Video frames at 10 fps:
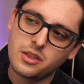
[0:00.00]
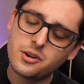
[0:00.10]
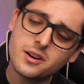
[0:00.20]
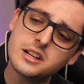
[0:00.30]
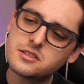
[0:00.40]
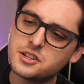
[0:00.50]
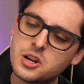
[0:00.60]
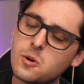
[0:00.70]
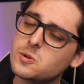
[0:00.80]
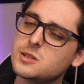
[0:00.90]
there is
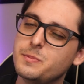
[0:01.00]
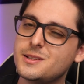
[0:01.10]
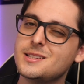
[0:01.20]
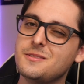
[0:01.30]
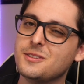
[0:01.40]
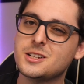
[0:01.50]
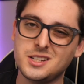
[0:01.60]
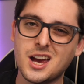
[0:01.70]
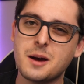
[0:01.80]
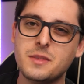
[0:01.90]
no specific
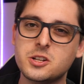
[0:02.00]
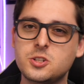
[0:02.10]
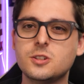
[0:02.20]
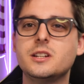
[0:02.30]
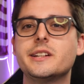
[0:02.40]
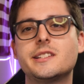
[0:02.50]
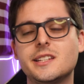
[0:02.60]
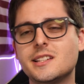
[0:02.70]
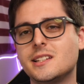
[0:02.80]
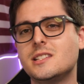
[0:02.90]
job that shouldn't
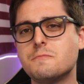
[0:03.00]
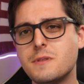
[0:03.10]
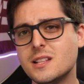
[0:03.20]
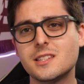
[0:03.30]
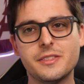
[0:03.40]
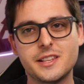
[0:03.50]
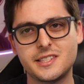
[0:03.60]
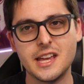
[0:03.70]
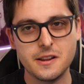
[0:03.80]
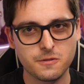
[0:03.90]
exist. It depends on the
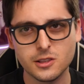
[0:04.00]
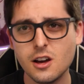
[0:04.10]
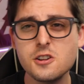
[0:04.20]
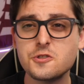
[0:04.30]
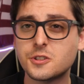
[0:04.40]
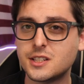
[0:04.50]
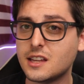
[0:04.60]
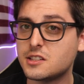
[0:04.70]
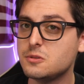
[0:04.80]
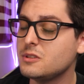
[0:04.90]
set. For larger
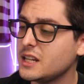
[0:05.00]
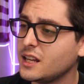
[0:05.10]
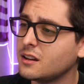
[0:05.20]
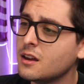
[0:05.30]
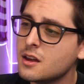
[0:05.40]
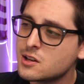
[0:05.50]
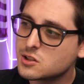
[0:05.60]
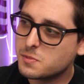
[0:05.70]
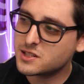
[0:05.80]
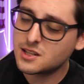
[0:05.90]
sets, you need
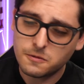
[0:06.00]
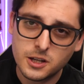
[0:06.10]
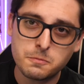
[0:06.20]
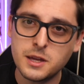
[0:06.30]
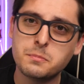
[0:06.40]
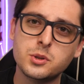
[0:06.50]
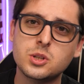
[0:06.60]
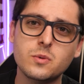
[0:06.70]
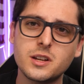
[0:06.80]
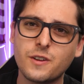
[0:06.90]
specific people
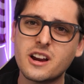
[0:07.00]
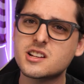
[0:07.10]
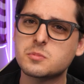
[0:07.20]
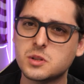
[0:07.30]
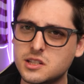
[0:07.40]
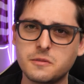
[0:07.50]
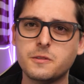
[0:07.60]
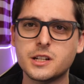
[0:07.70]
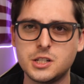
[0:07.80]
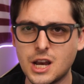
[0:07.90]
doing very
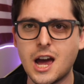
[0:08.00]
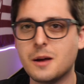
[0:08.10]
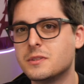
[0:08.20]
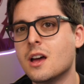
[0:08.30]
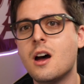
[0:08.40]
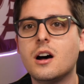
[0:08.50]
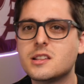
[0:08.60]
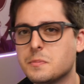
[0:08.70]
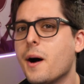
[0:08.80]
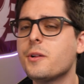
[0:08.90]
specific jobs.
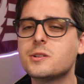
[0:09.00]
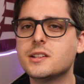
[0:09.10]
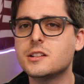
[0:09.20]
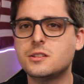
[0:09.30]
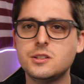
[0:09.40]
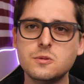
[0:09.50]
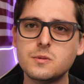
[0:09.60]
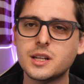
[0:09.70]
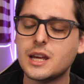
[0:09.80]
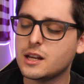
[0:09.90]
On smaller sets,
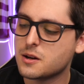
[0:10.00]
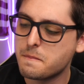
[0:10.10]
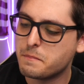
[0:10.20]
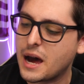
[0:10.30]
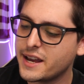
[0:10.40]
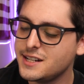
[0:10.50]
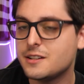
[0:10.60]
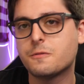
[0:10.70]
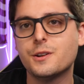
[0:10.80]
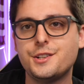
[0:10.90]
you can combine
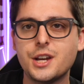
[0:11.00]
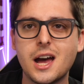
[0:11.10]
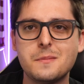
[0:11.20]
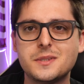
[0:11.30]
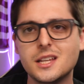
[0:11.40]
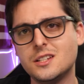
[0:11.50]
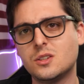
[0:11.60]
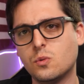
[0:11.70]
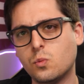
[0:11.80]
different jobs into